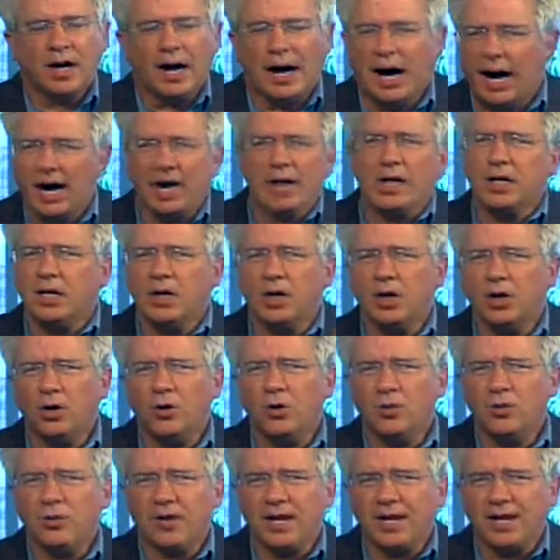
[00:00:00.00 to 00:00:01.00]
I
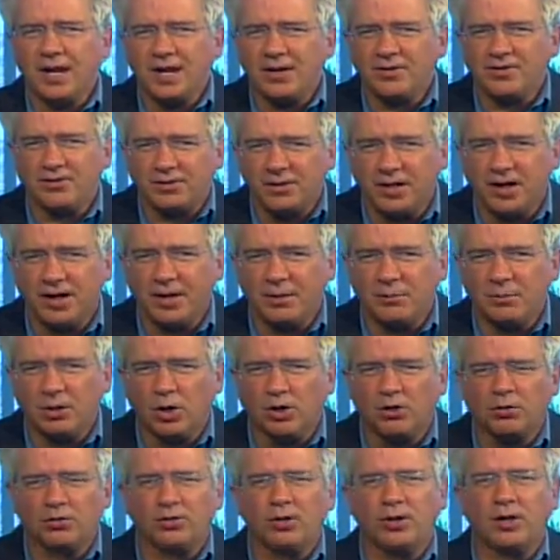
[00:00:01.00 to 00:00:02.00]
know that as time
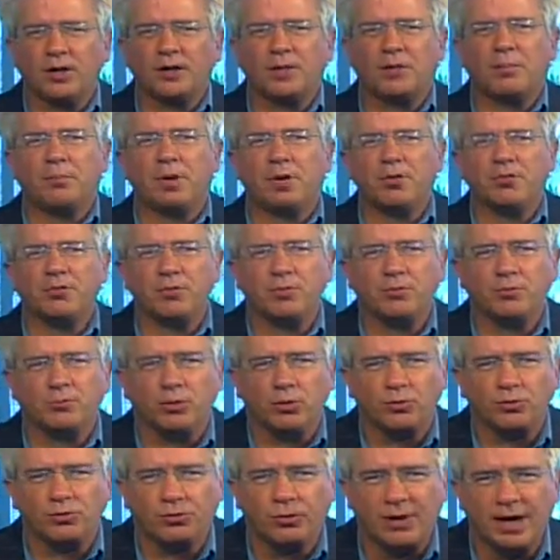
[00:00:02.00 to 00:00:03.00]
goes on, the Muslims
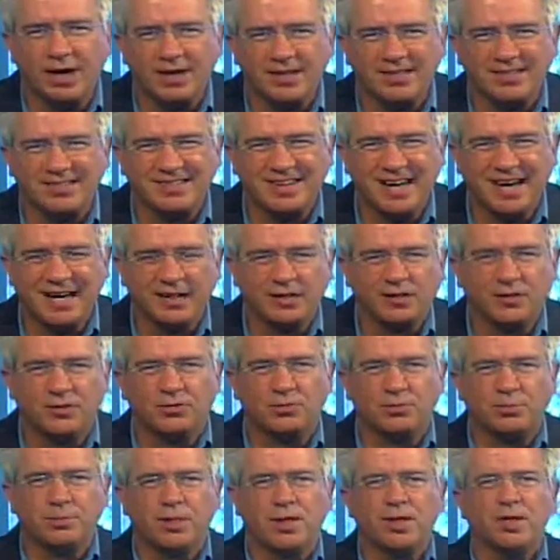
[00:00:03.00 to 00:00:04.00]
will try to
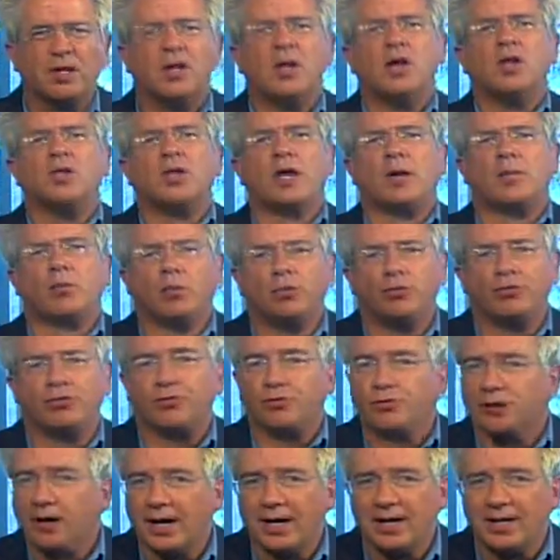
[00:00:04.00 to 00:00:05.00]
silence me. They will
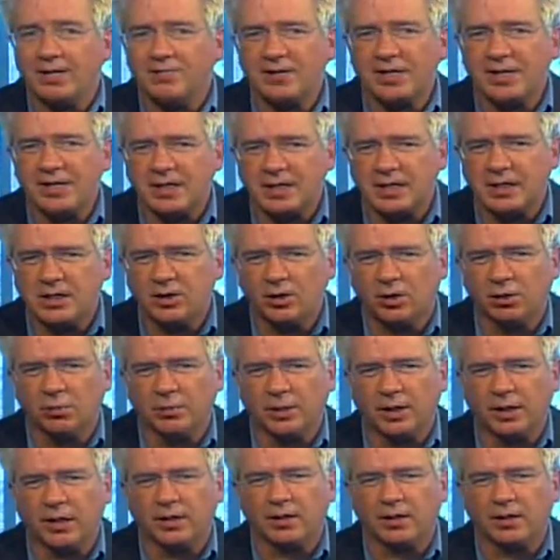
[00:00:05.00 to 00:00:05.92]
try even to kill me.